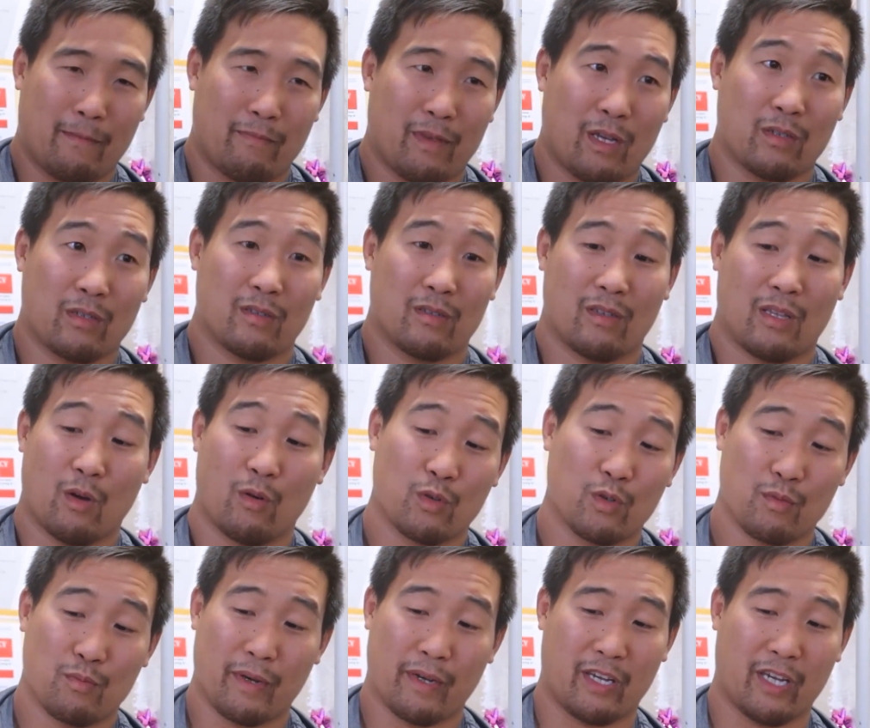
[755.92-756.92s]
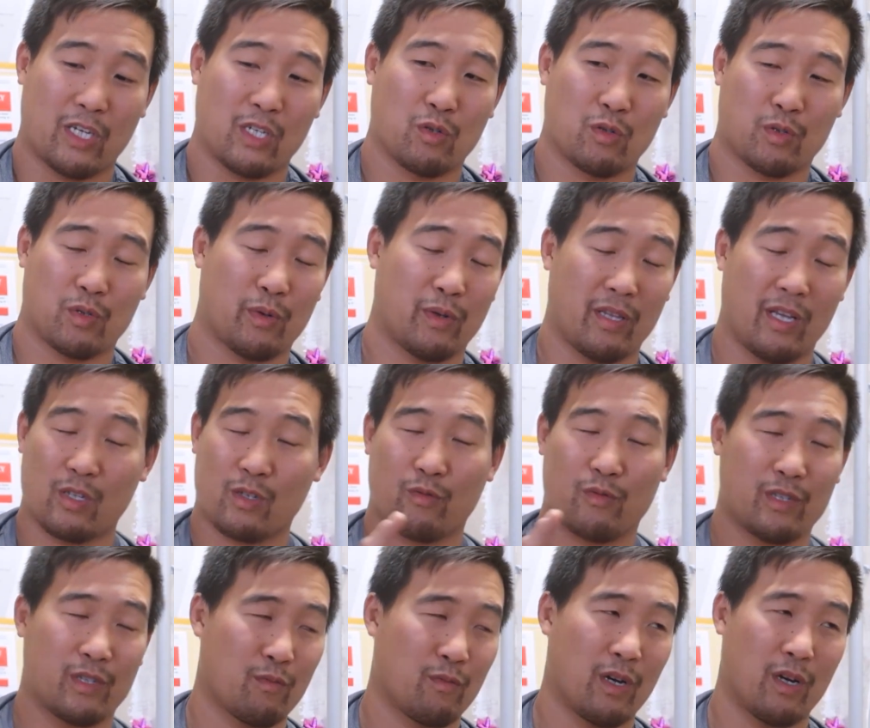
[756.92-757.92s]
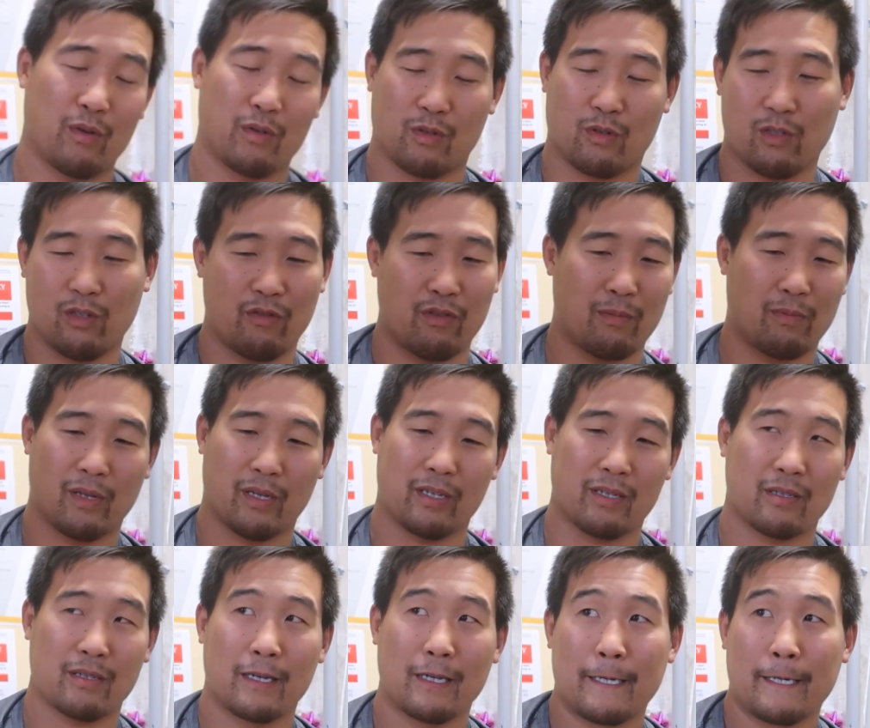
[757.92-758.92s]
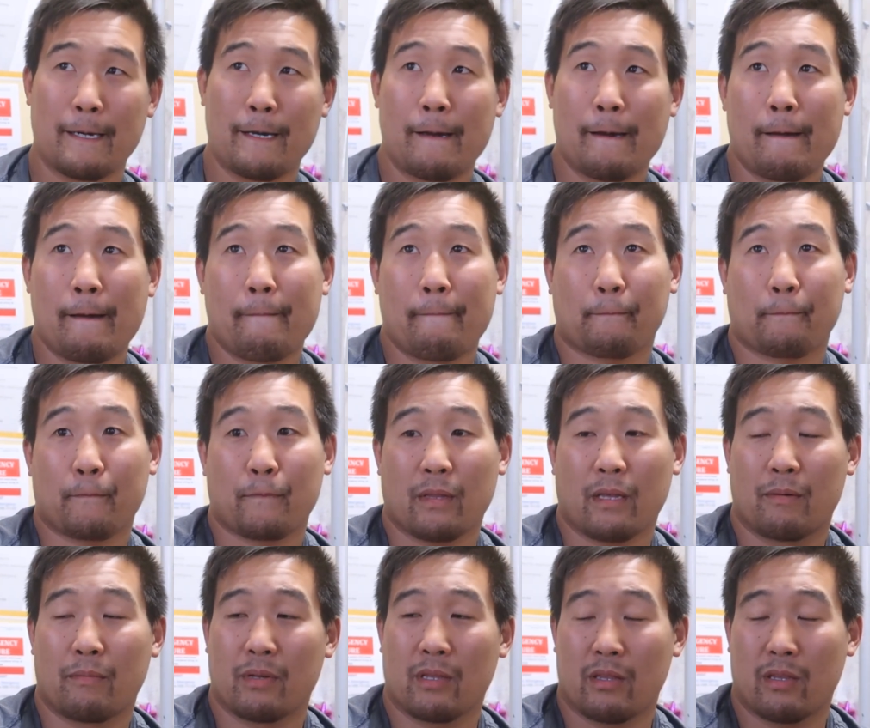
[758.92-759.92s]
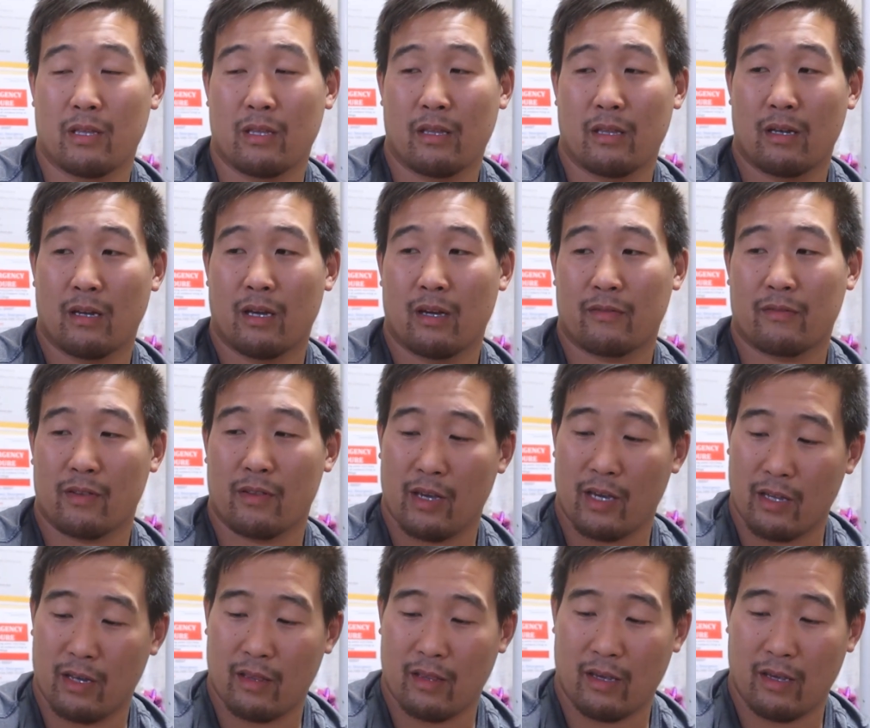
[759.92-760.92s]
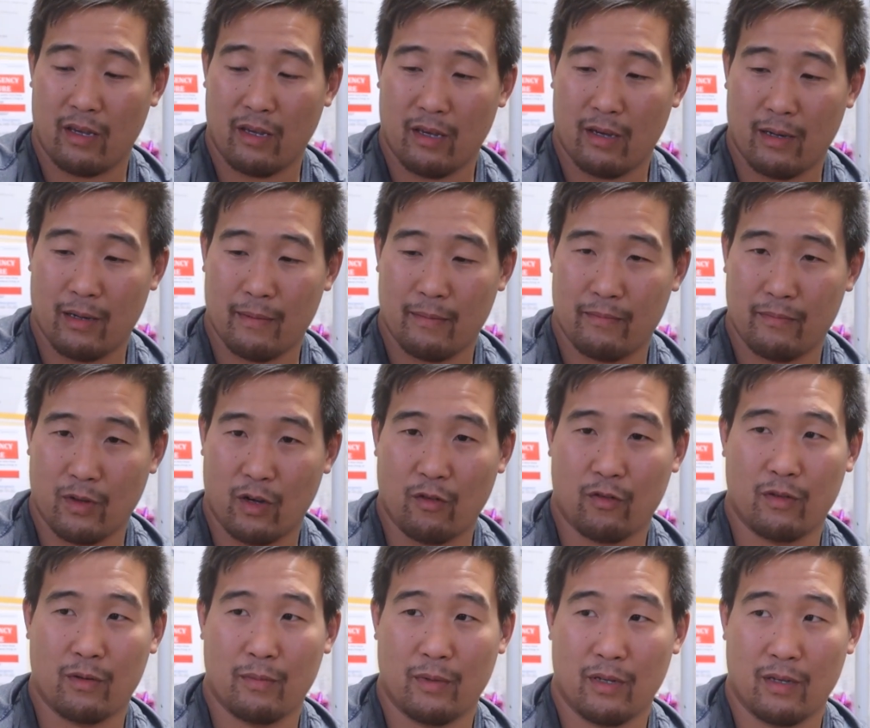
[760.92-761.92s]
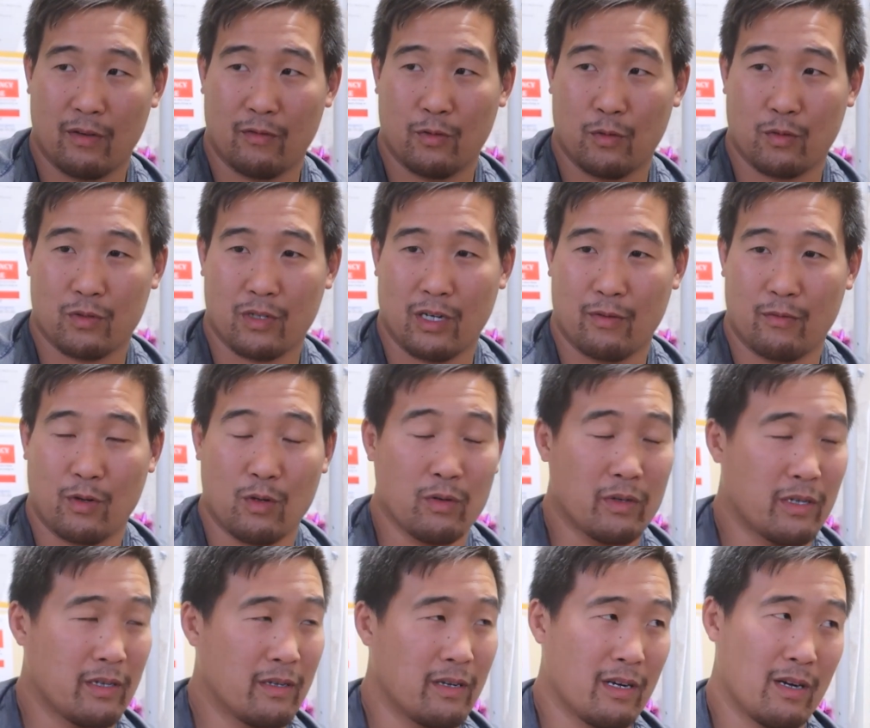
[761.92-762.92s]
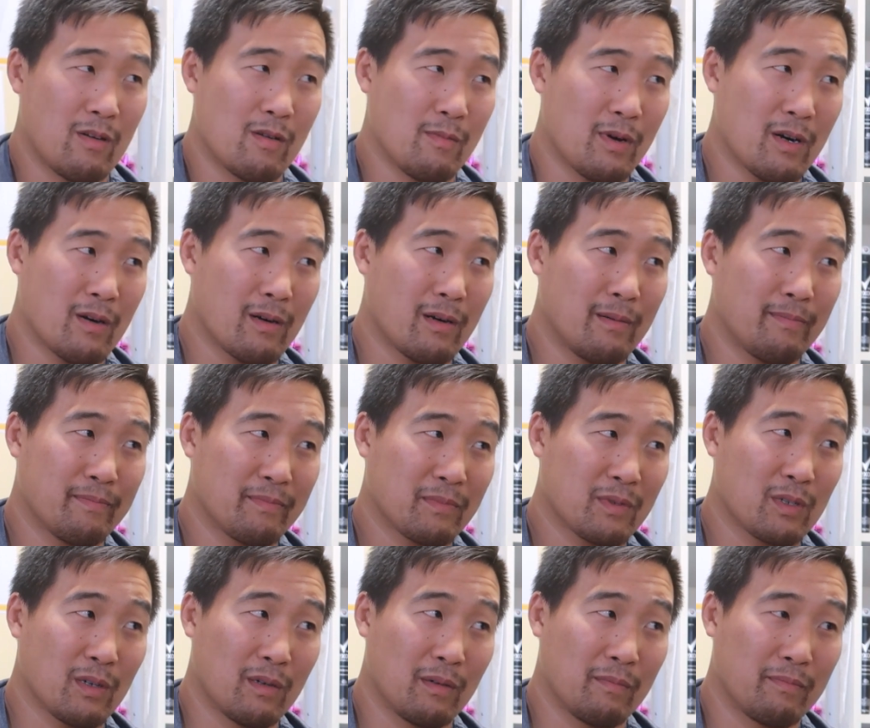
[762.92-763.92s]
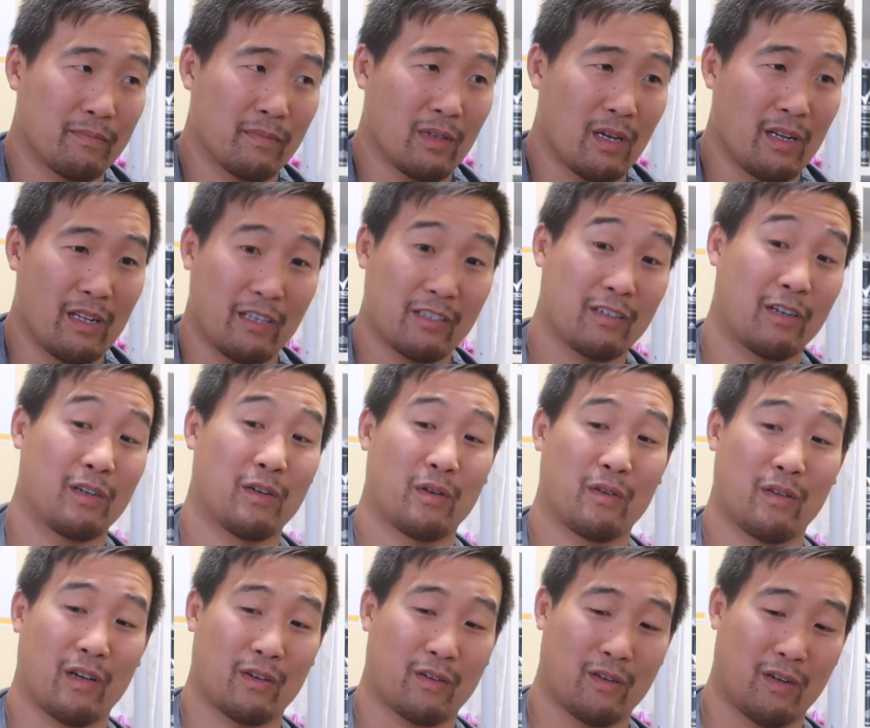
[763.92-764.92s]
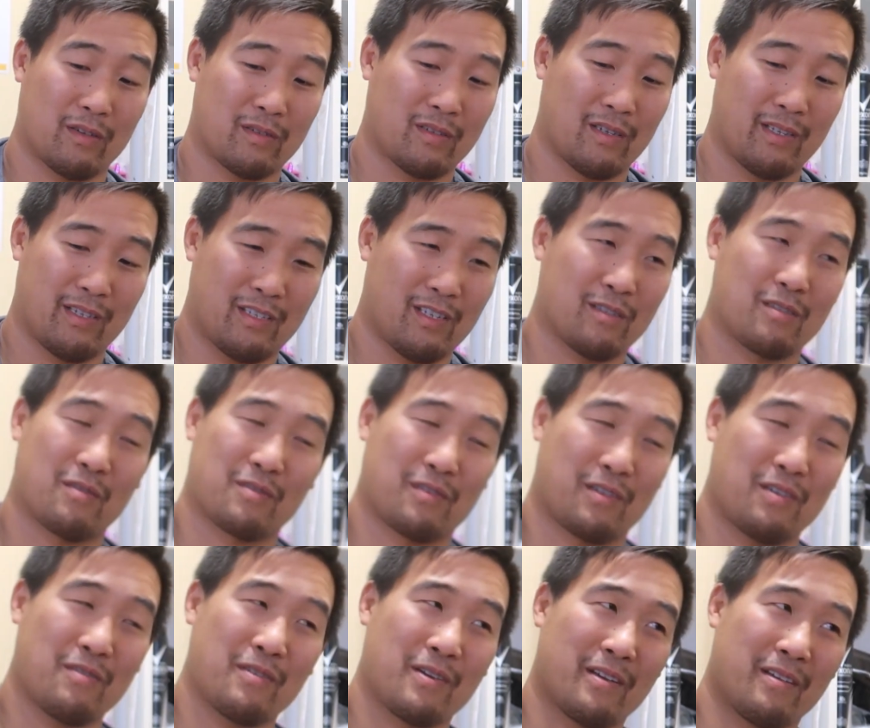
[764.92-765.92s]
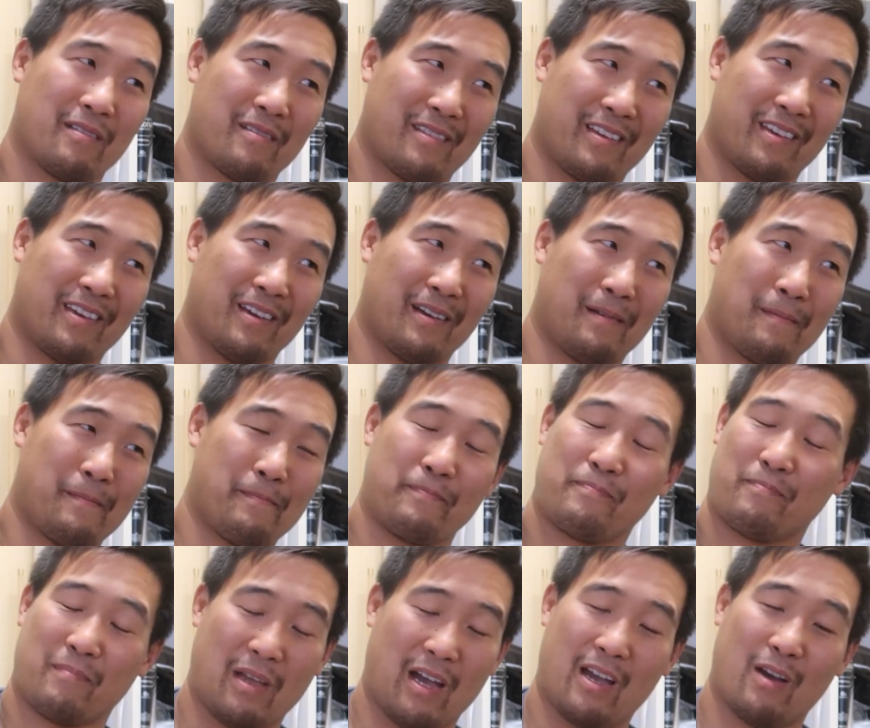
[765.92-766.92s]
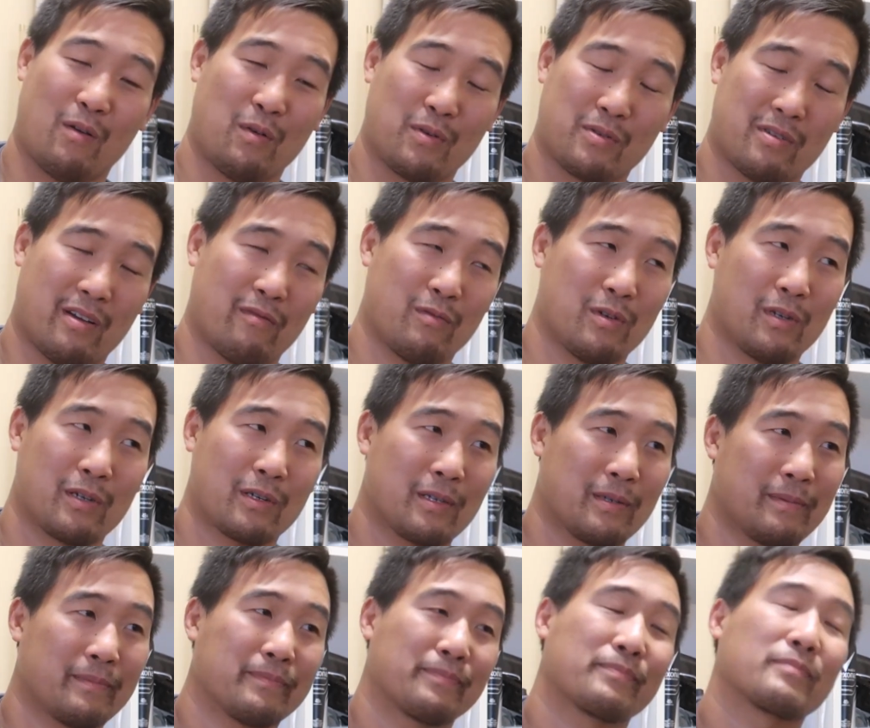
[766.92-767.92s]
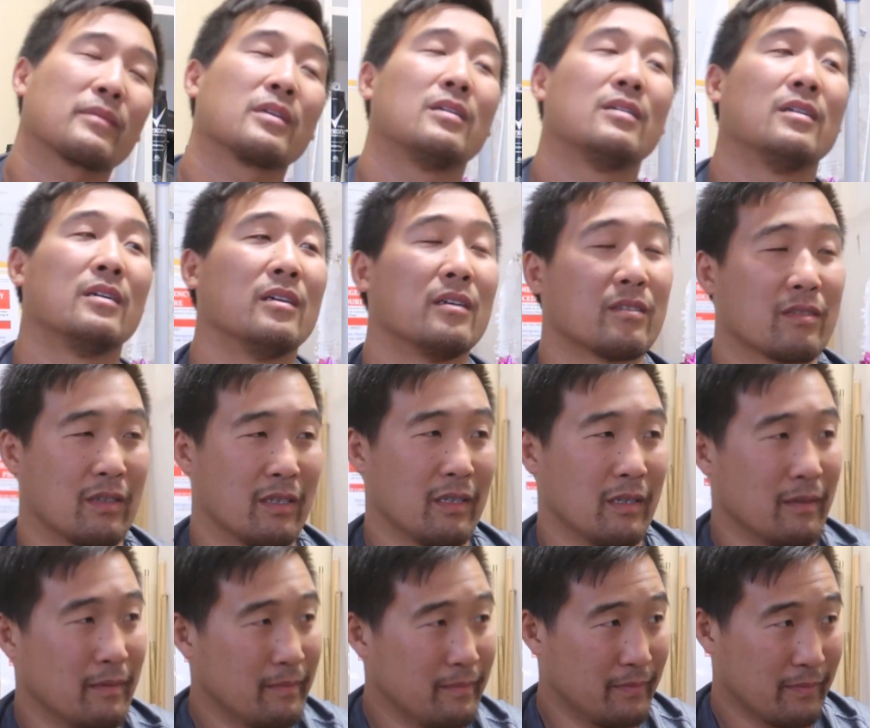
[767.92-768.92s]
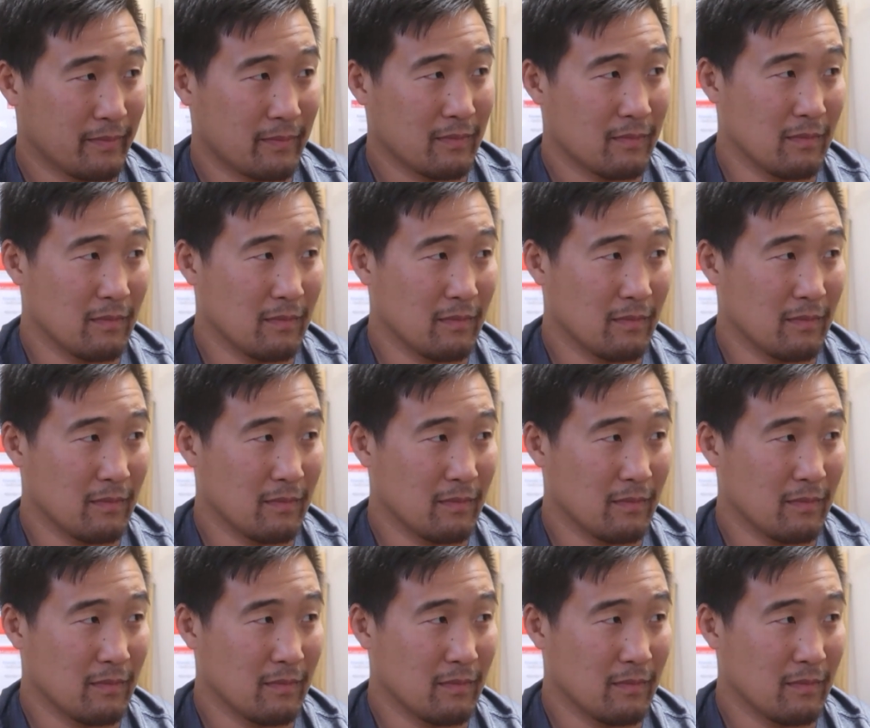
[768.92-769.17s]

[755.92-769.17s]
that was my casual swing. That's the reason why I was all over the place. But then after that, they offered me a full-time role here at Aramara. So at least I know I got a sense of security, thinking I always have work. So yeah. No,